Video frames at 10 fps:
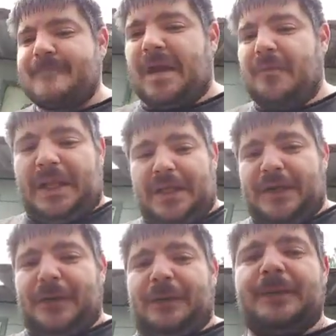I really
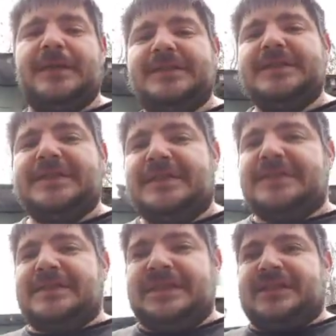do.
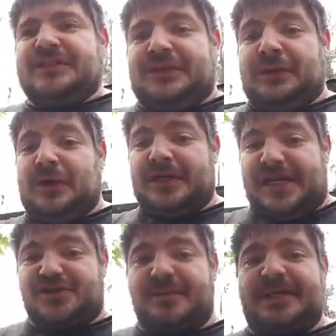To her
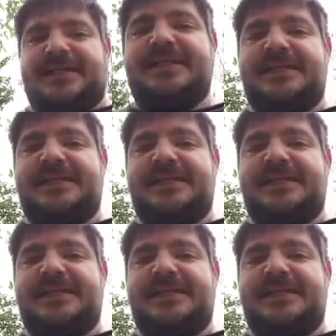detriment.